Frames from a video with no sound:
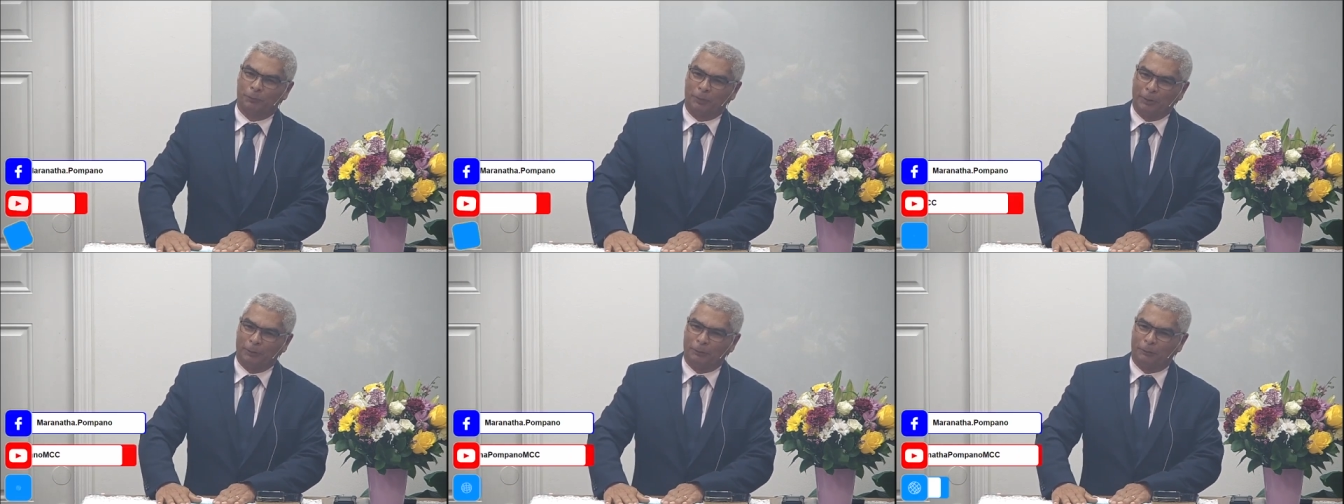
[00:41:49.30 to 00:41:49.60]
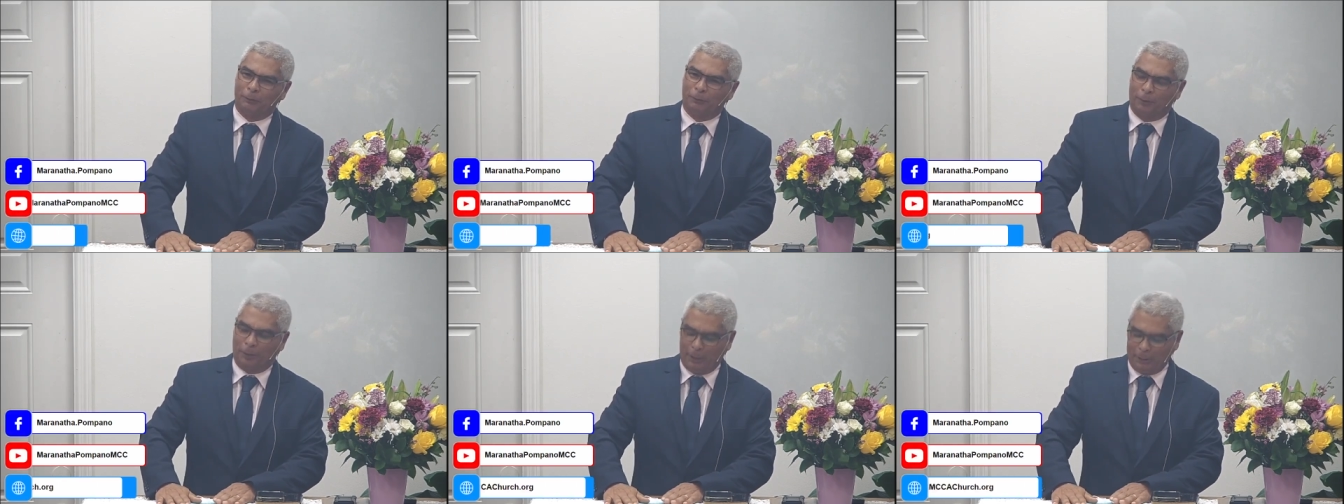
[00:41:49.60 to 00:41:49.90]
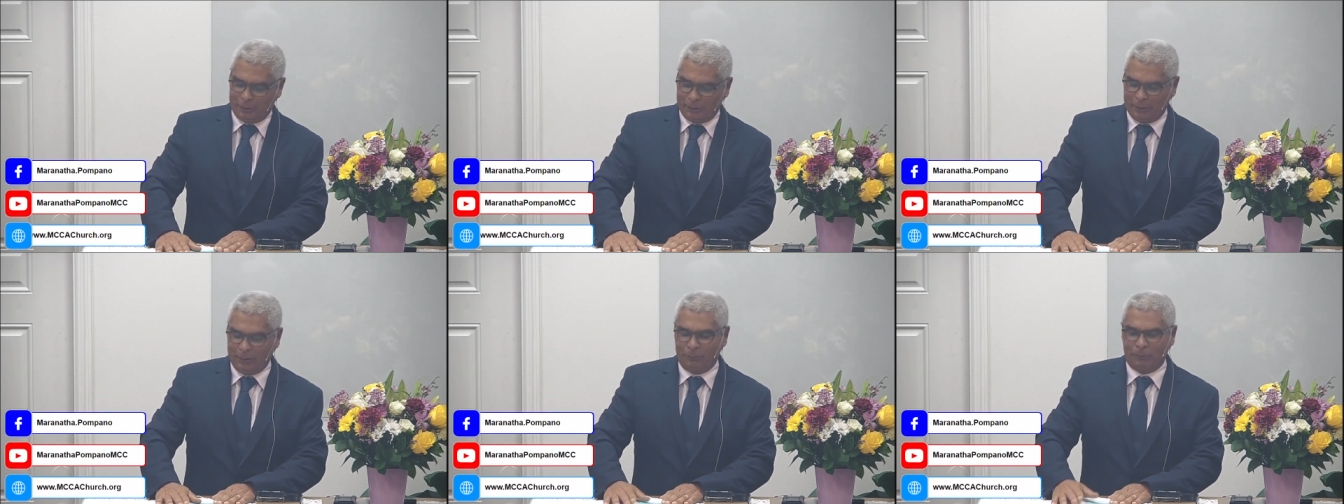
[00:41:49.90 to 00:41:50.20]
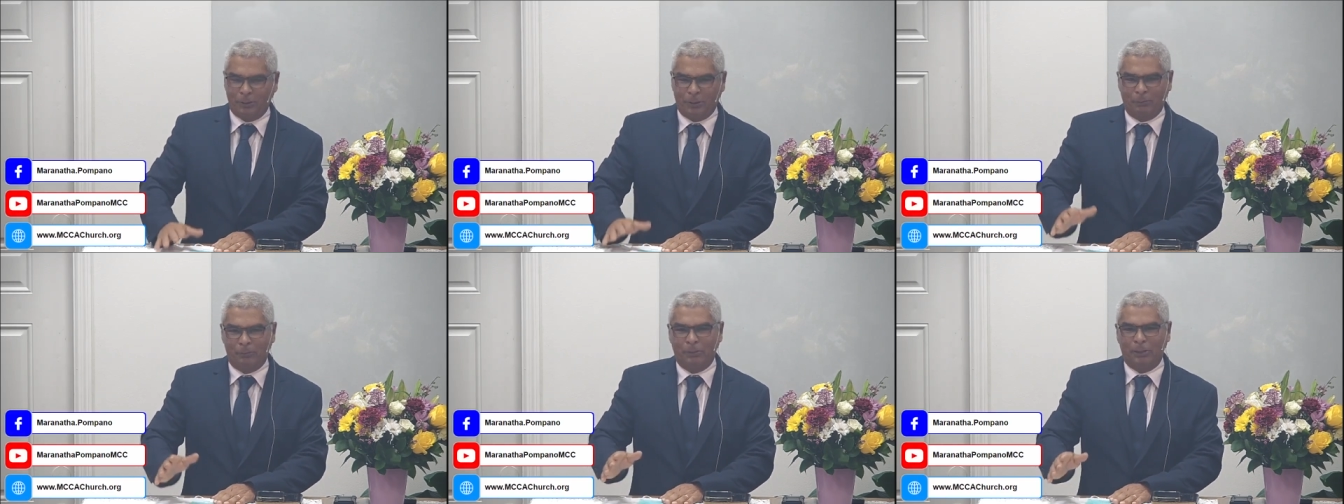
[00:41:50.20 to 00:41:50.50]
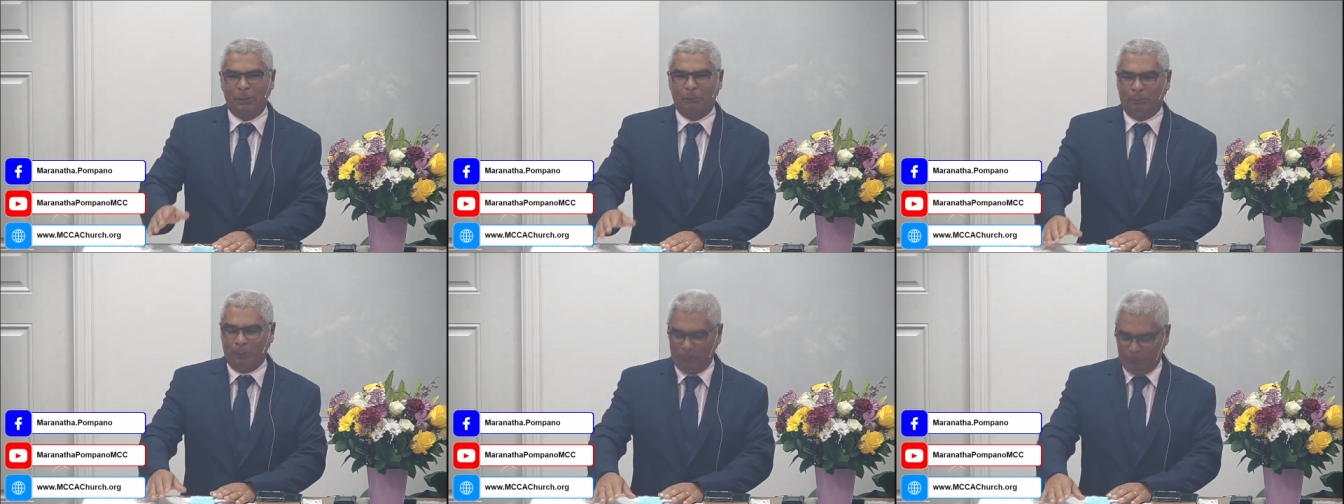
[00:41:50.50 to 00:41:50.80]
A lot of rain, a lot of
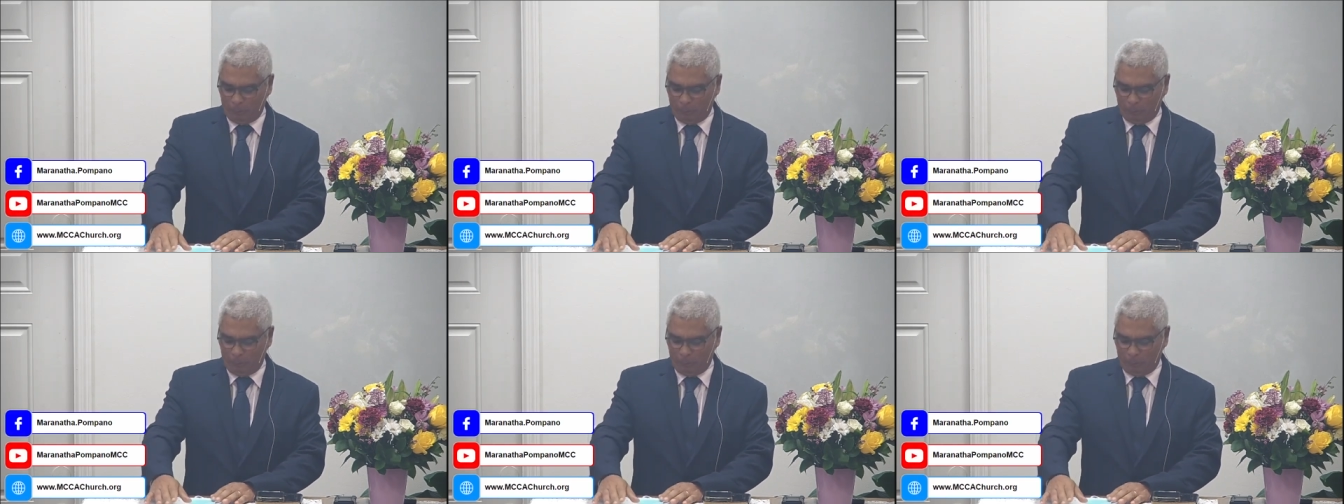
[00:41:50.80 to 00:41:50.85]
wind.